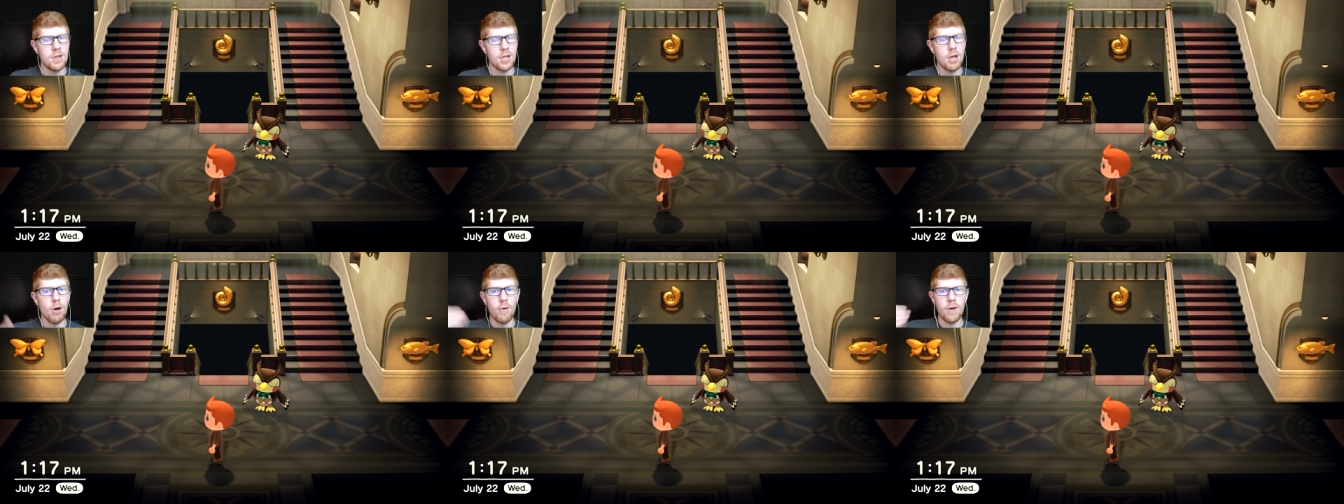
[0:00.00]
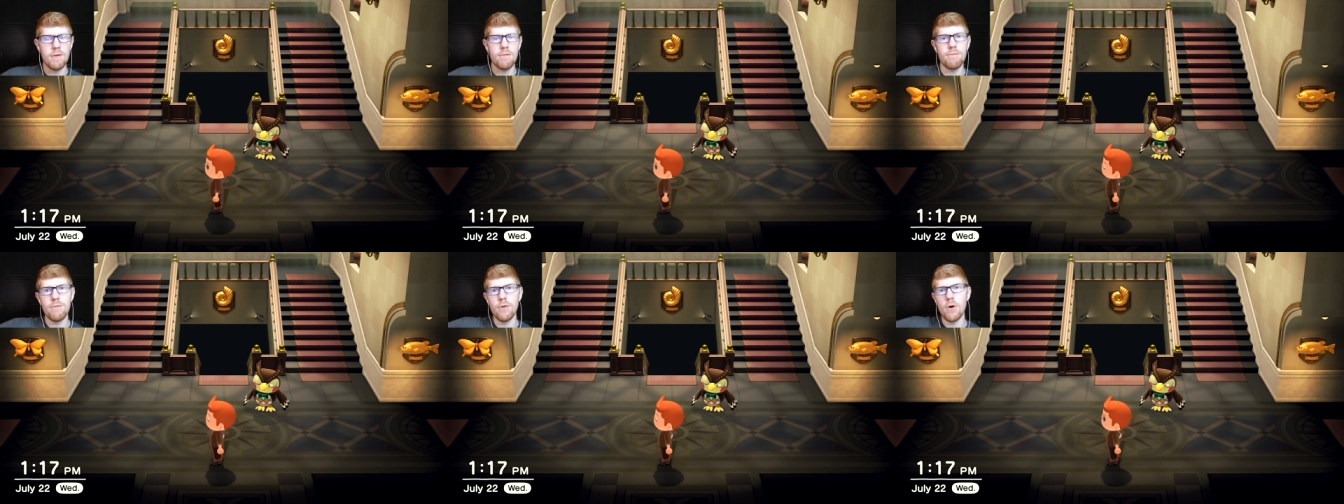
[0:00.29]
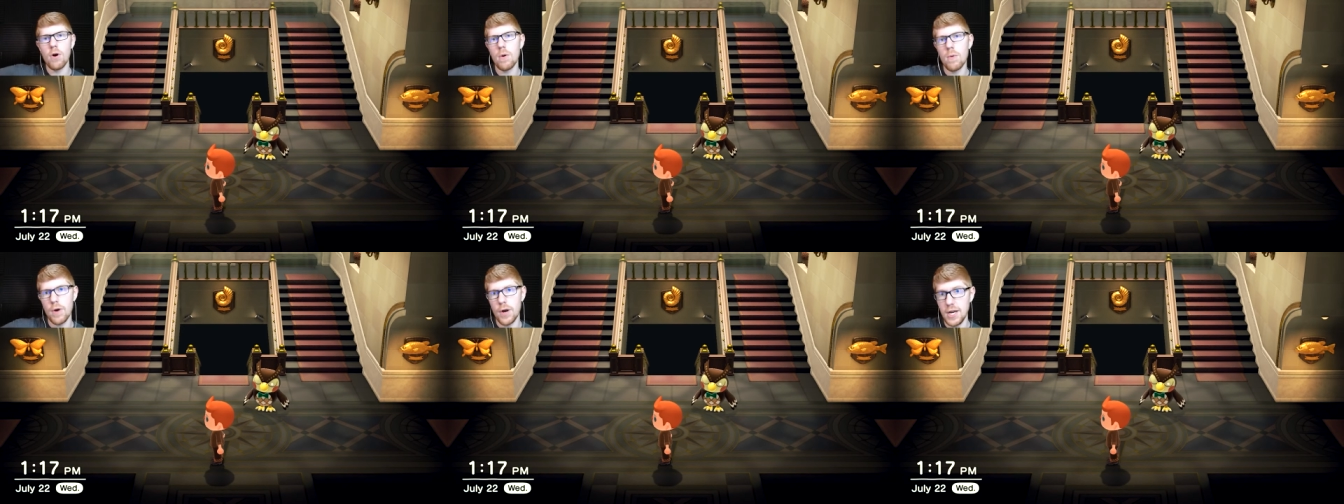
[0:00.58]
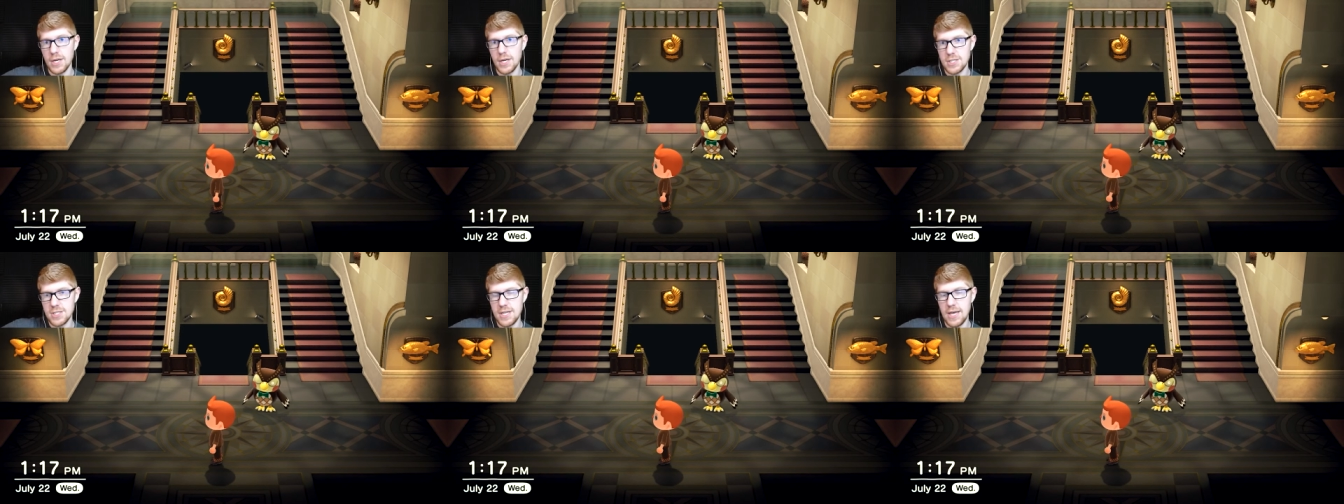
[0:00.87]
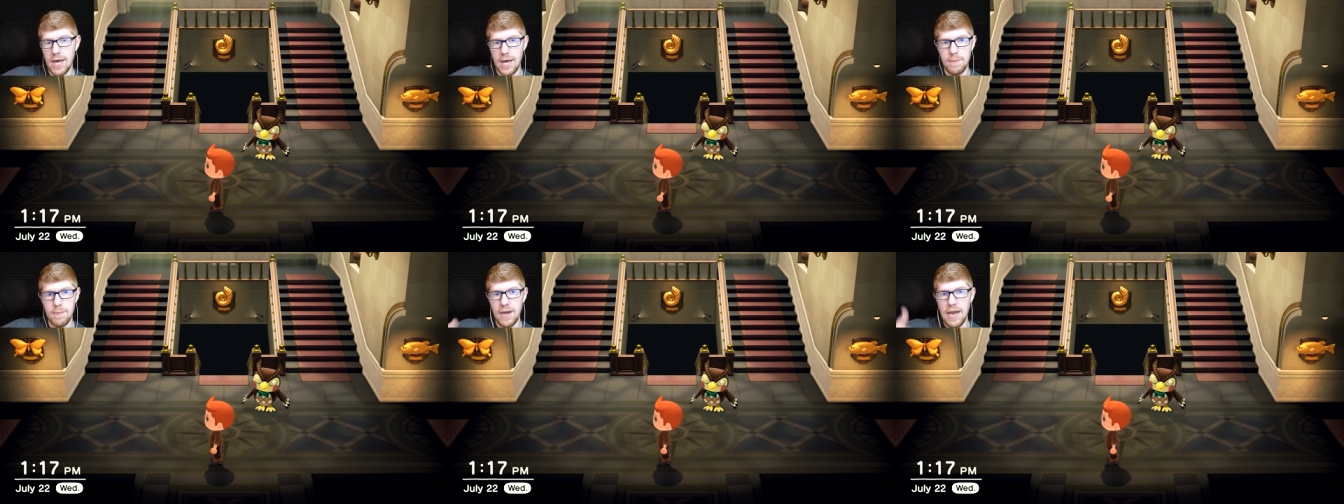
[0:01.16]
going forward each
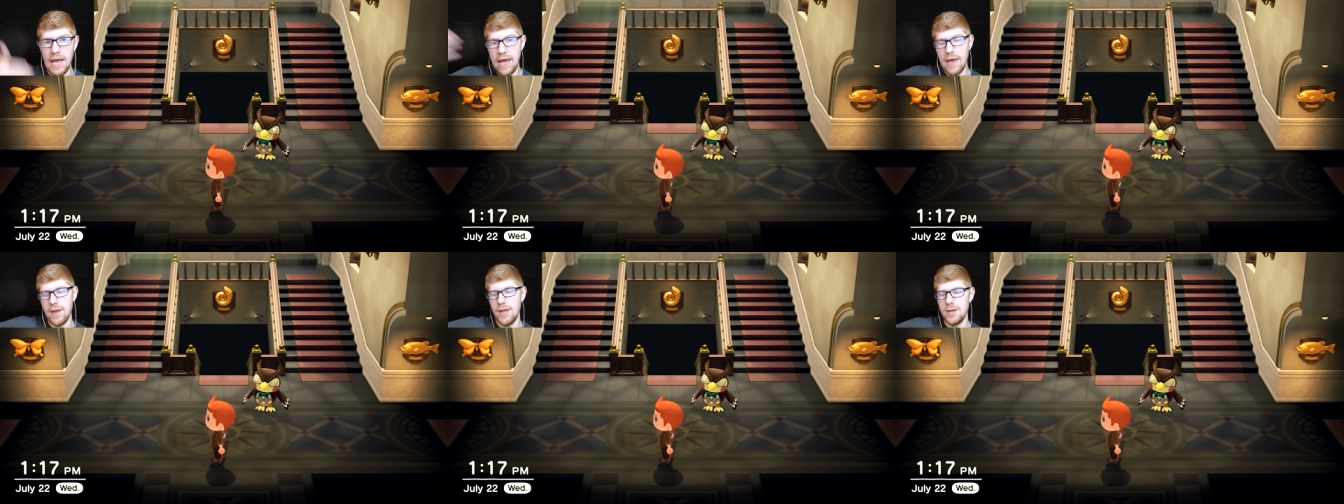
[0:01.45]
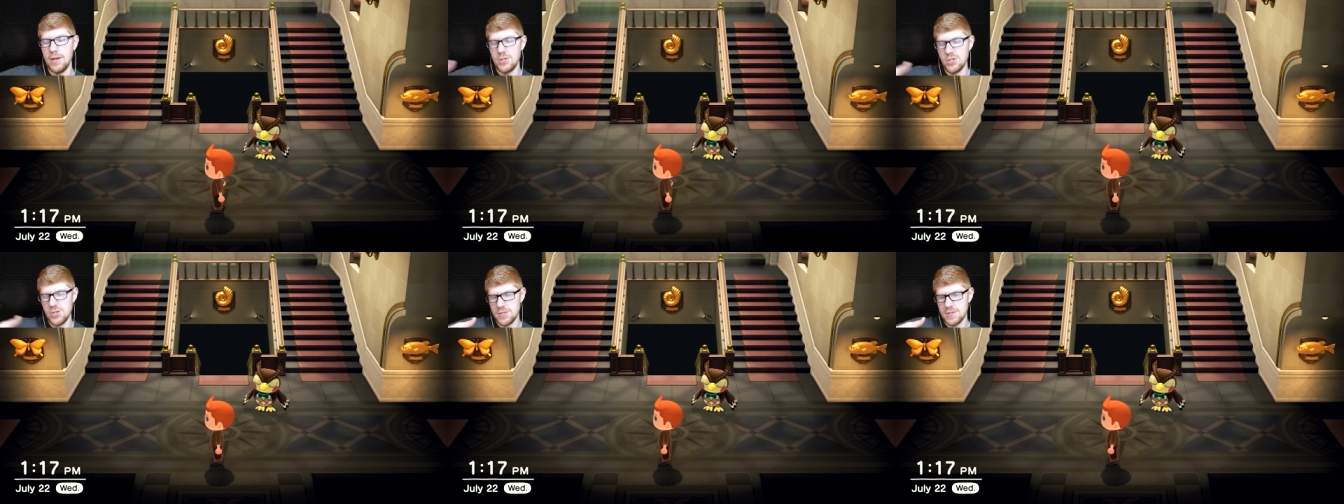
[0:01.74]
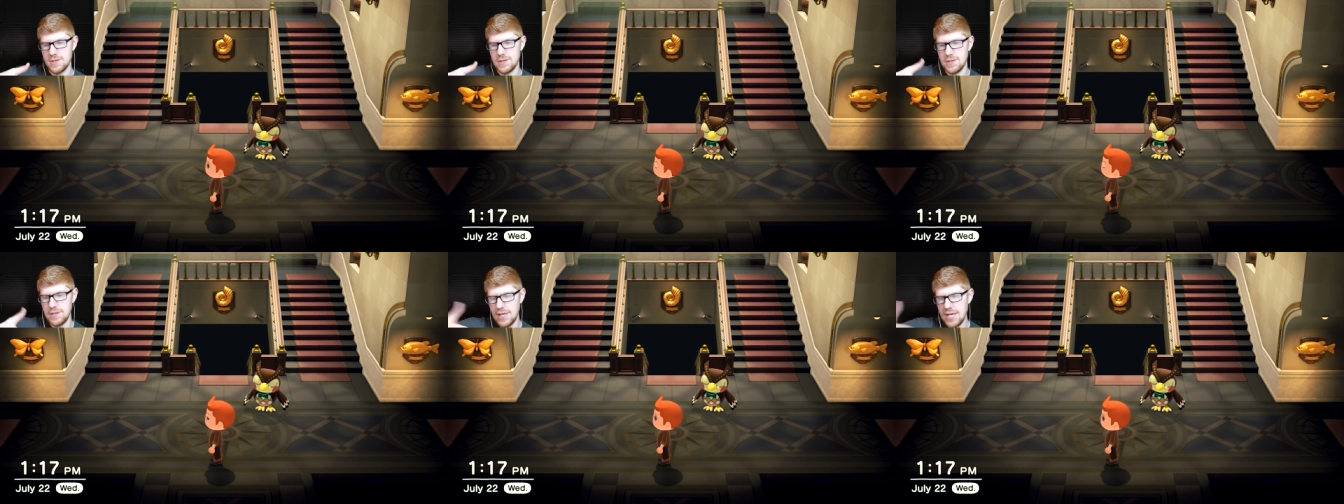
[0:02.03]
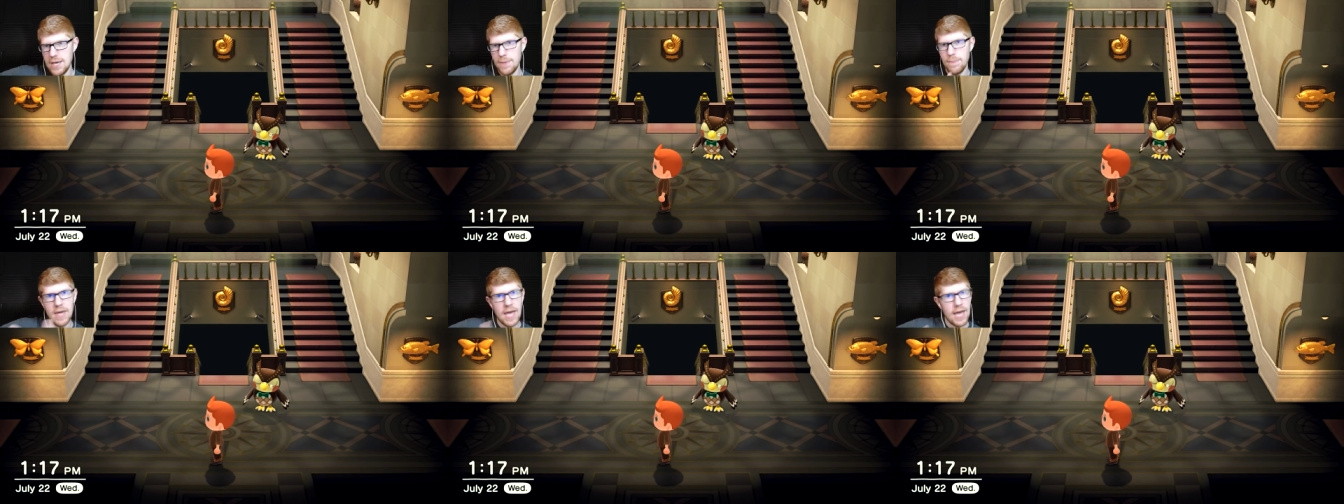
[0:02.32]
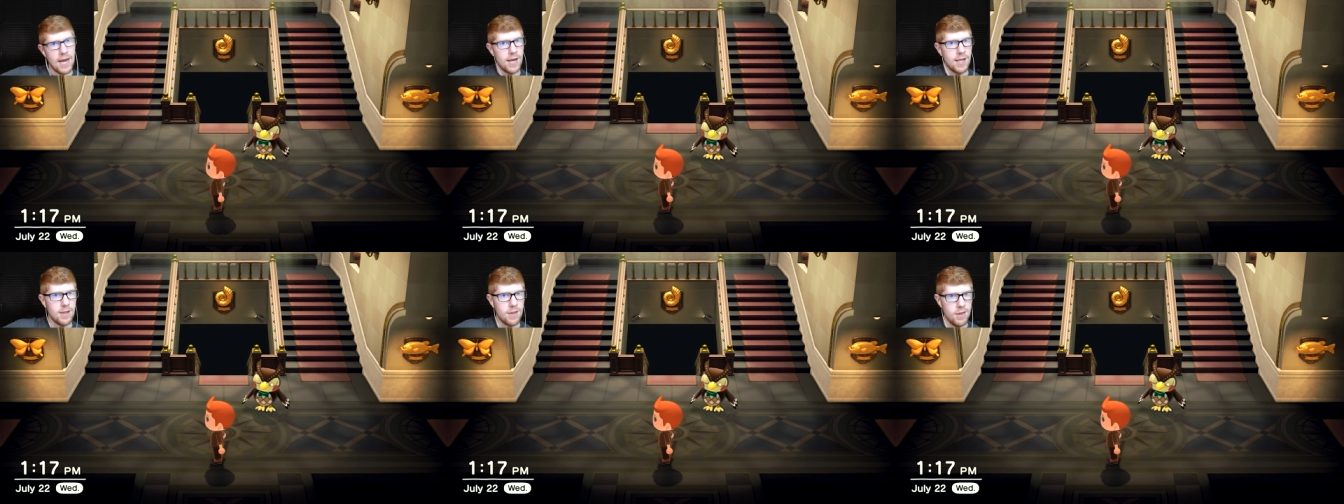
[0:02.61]
time and, and just keep
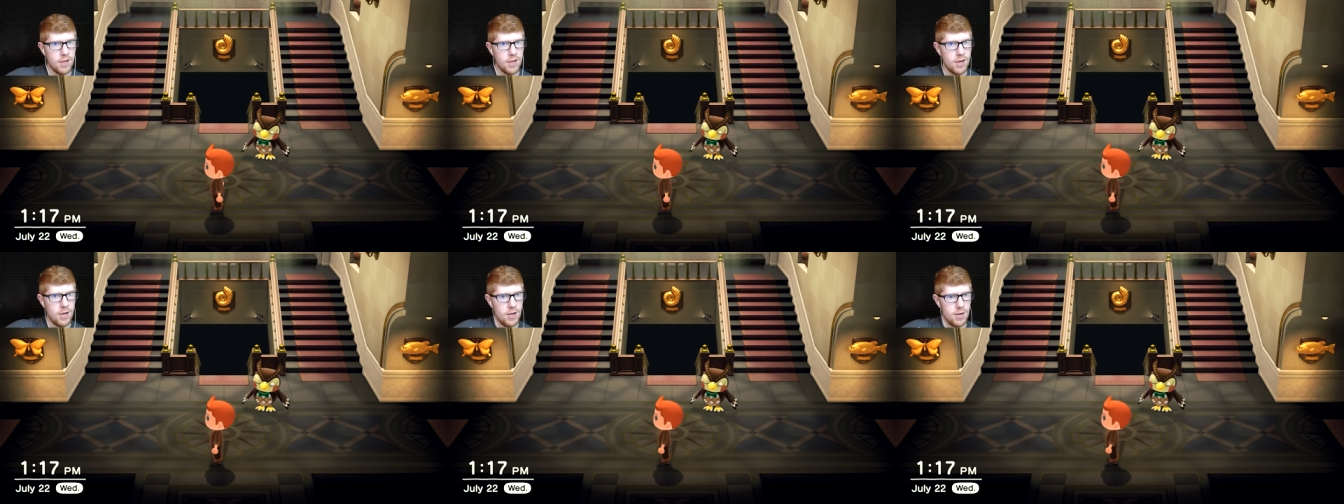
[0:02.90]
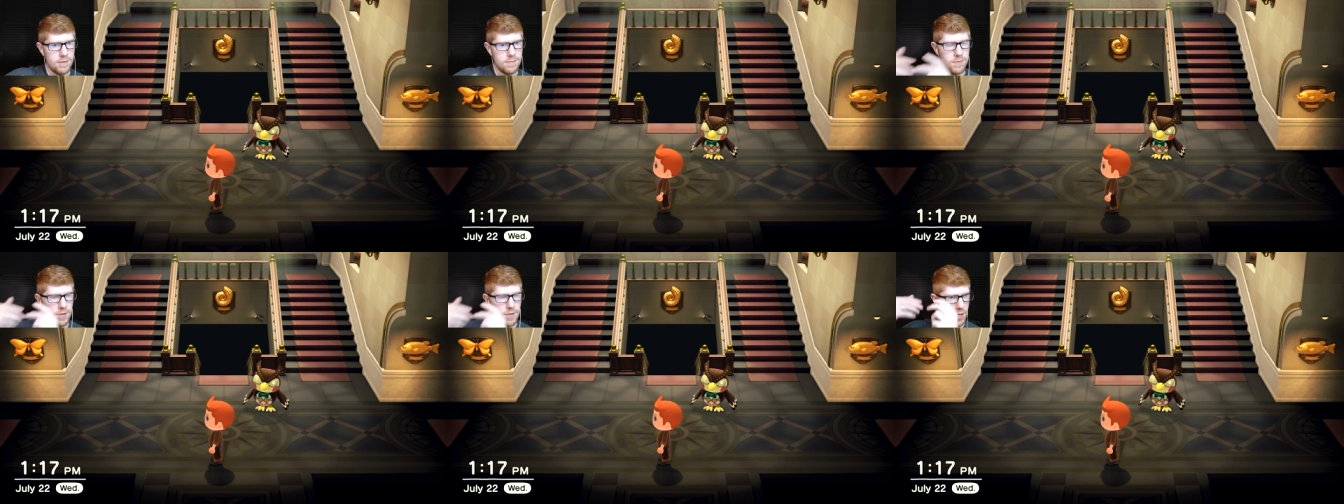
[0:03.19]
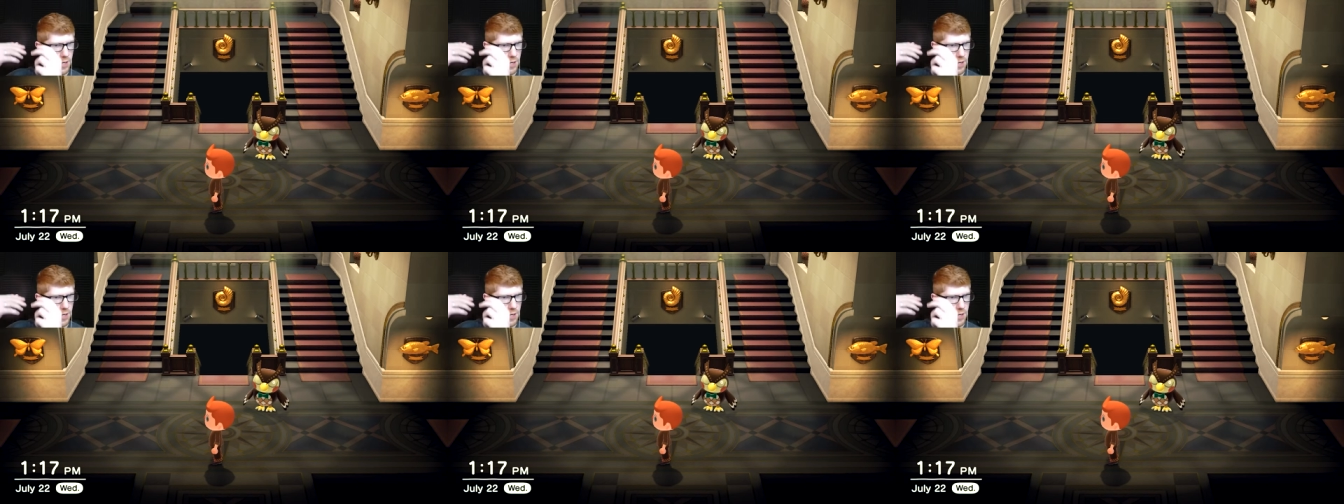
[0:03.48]
getting the